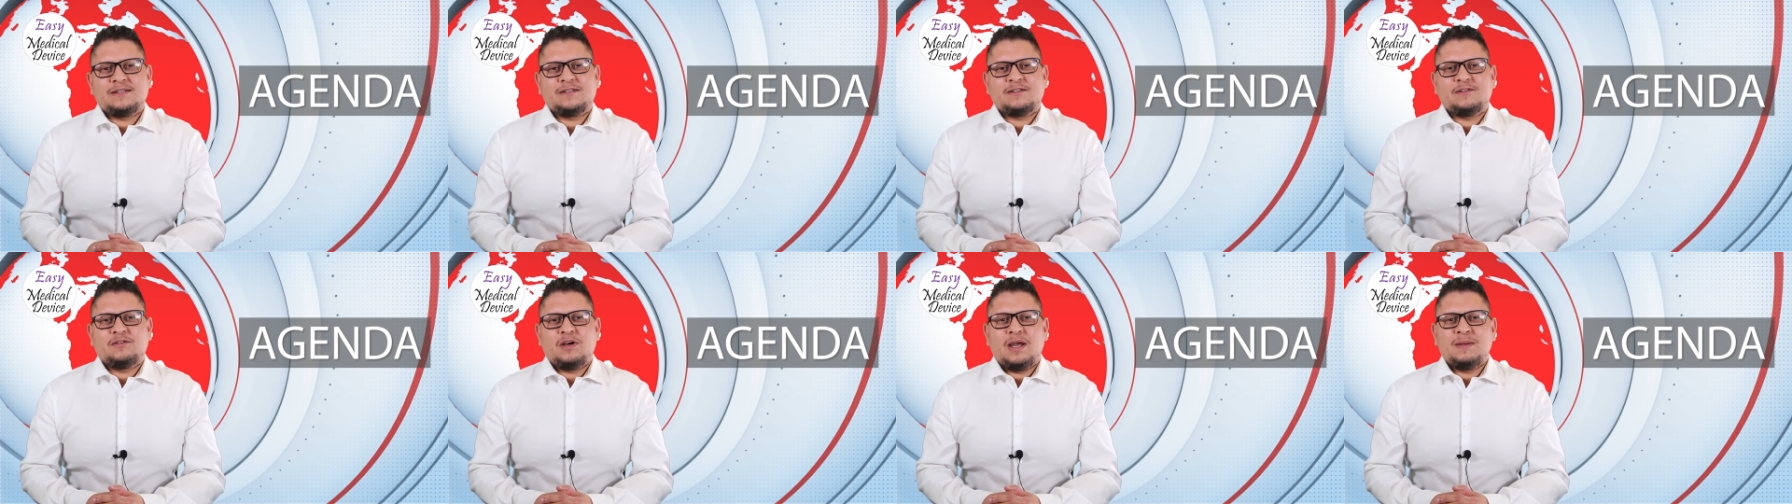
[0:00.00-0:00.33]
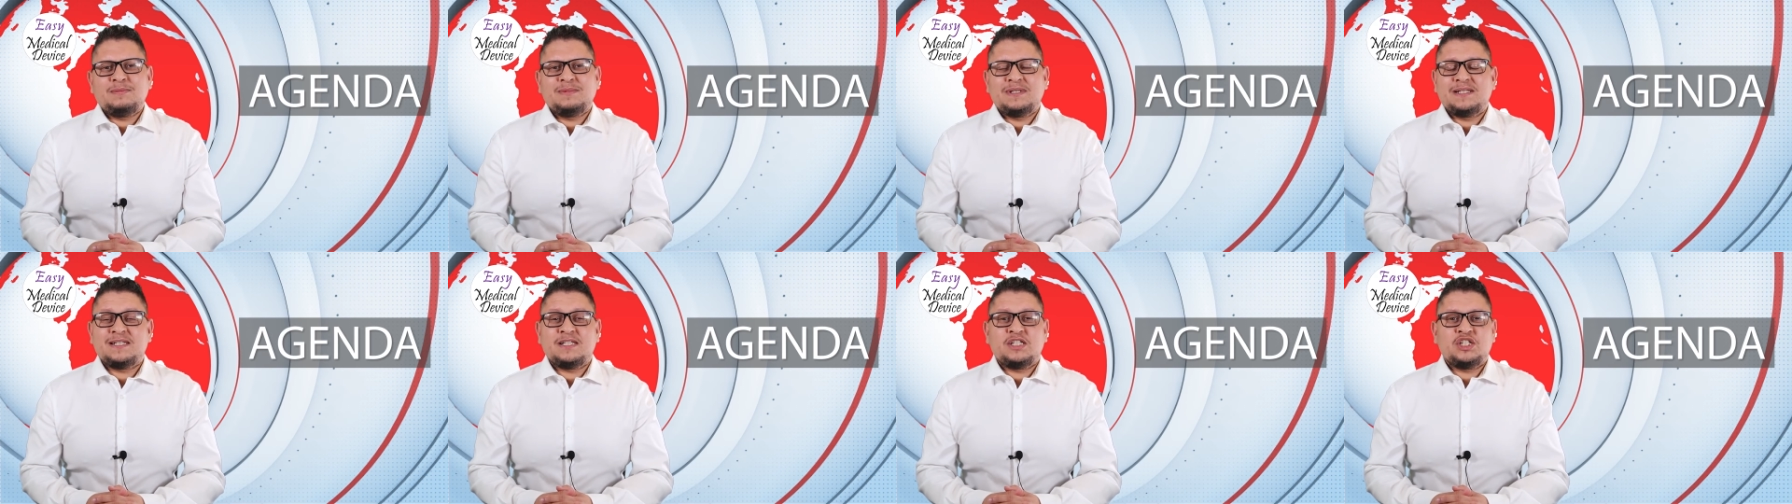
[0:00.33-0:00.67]
so
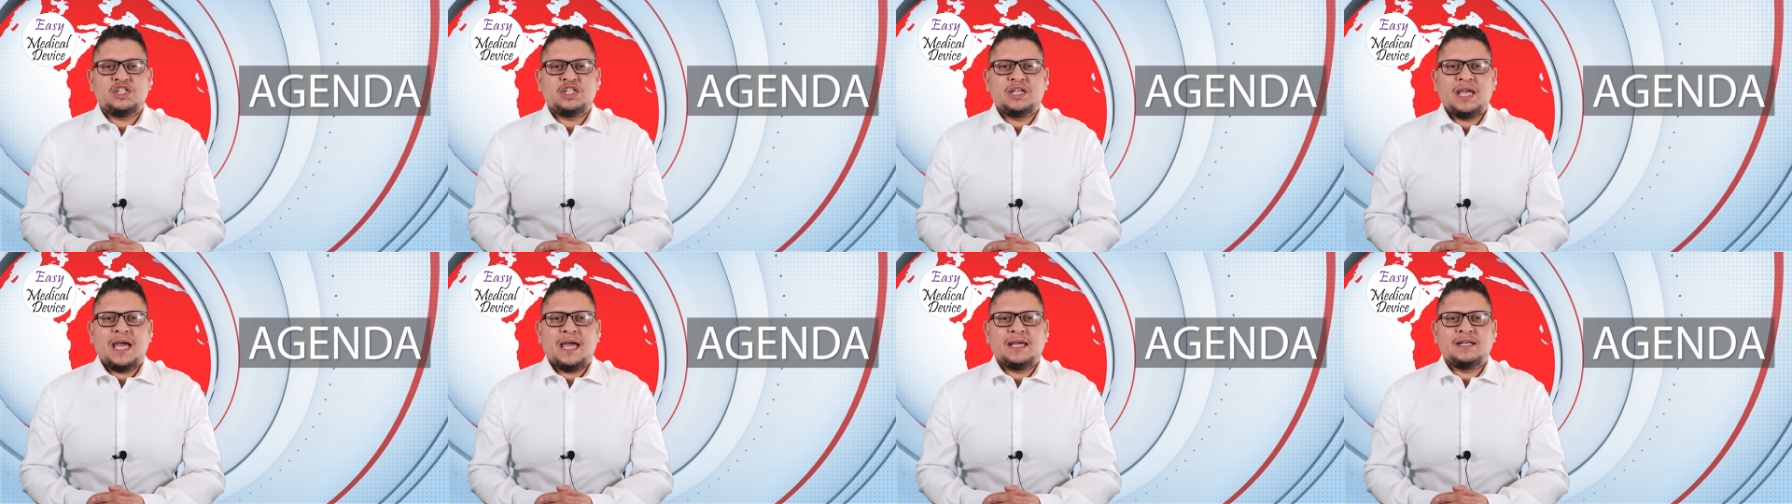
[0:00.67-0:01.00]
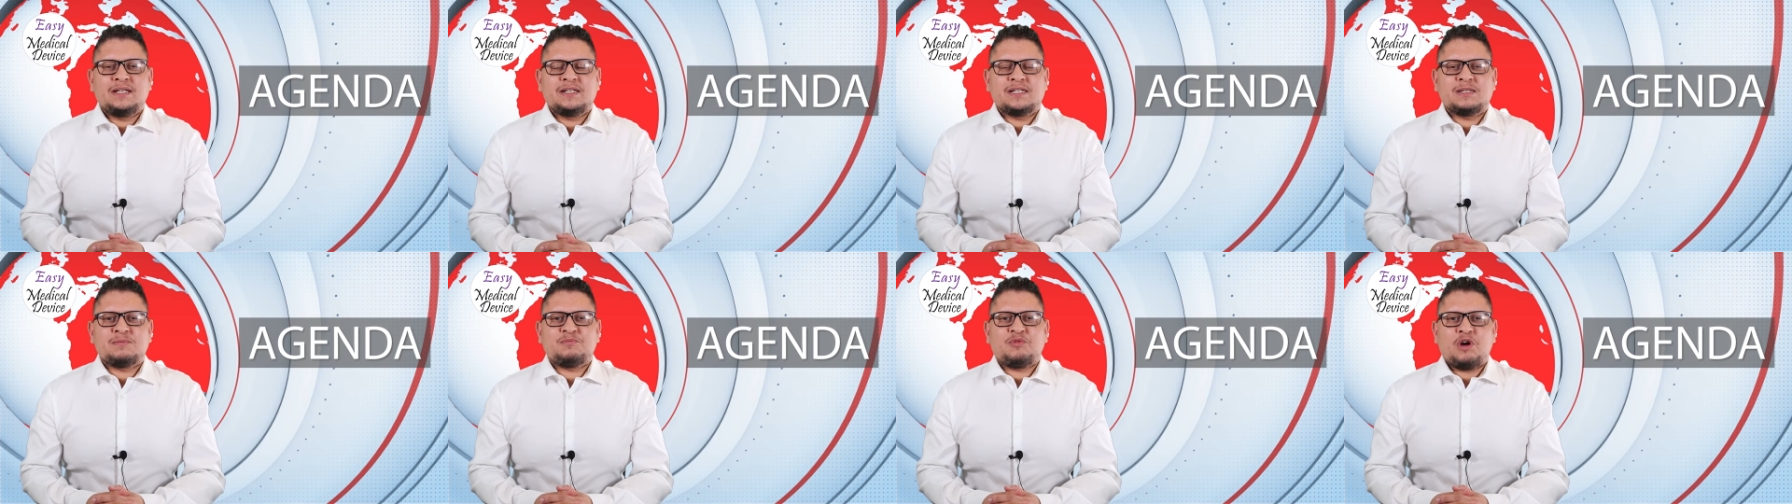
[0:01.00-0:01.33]
MDCG
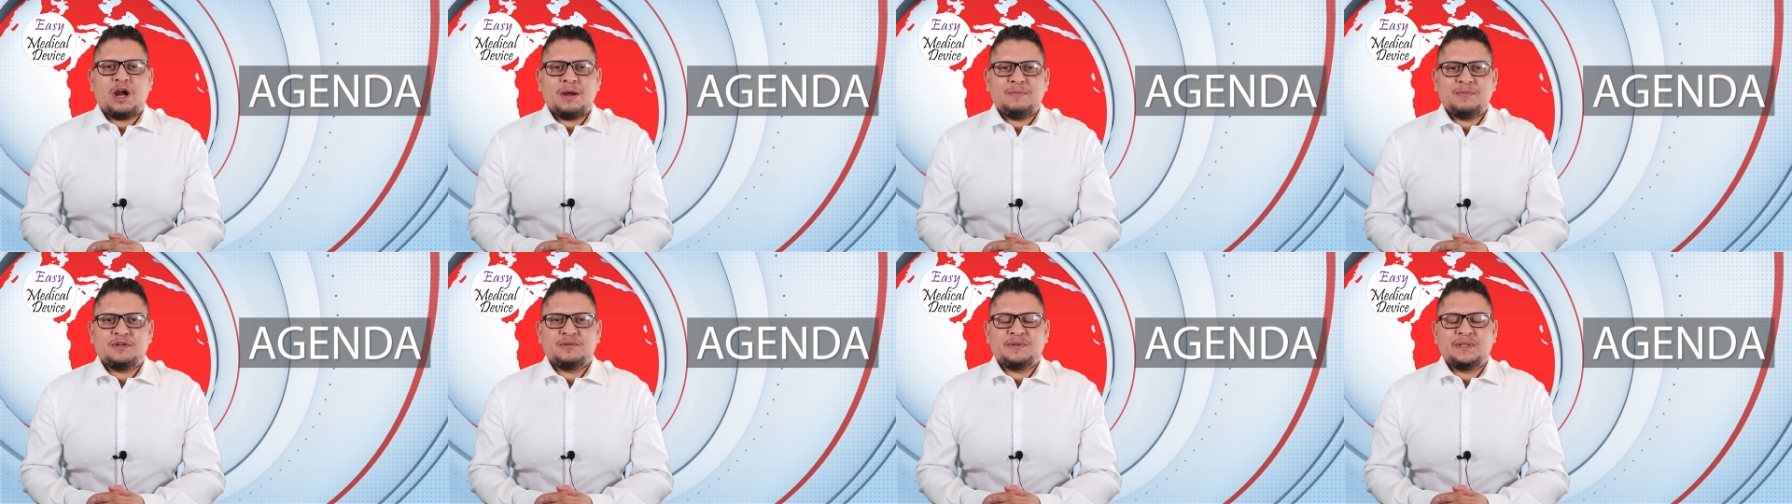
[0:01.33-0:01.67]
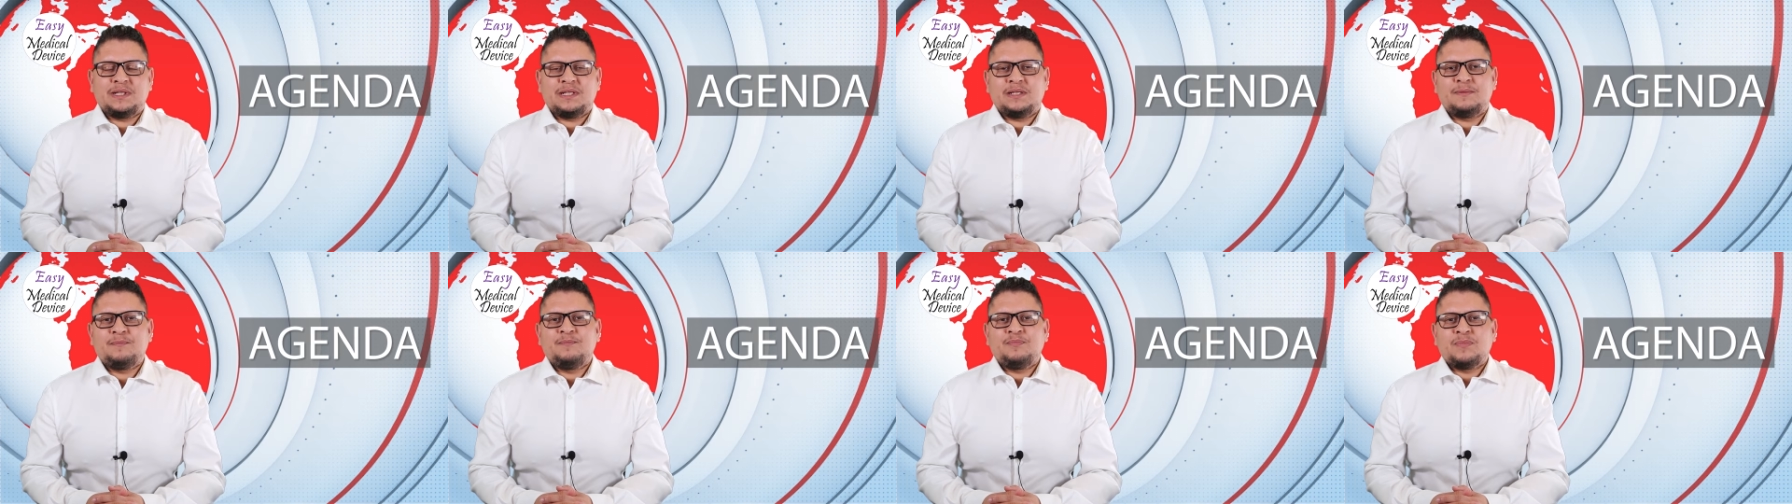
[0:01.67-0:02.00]
guidance
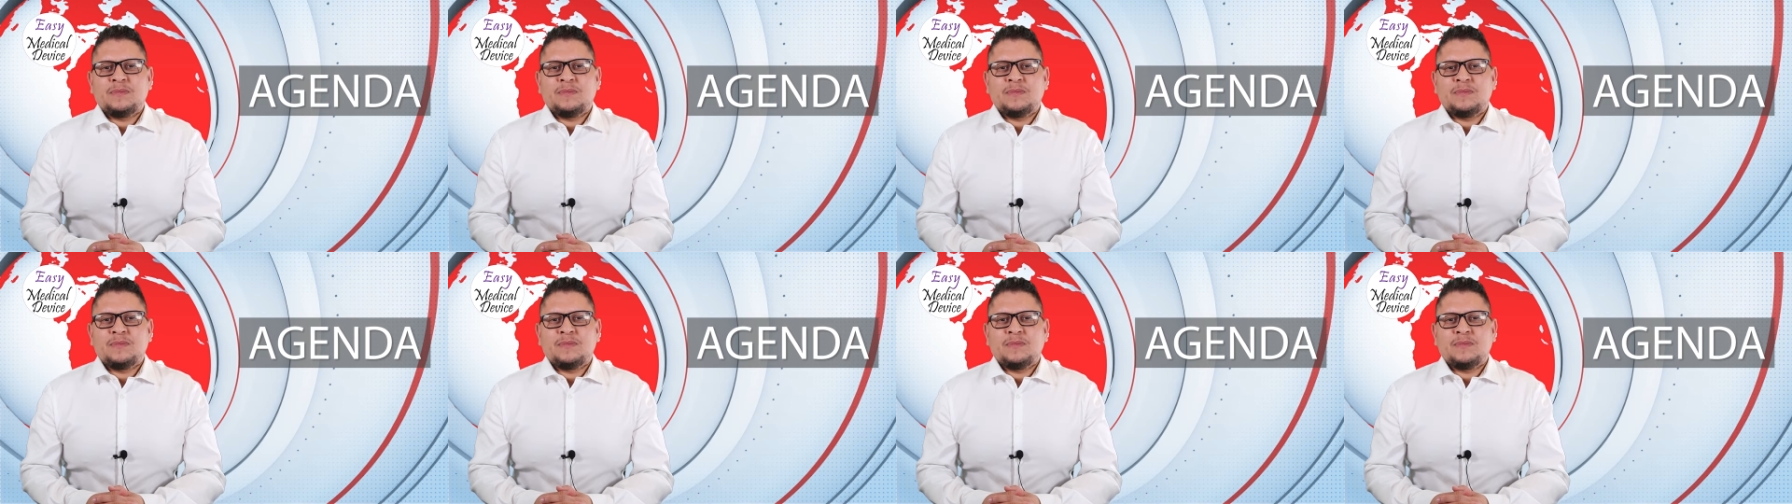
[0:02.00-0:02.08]
primarily.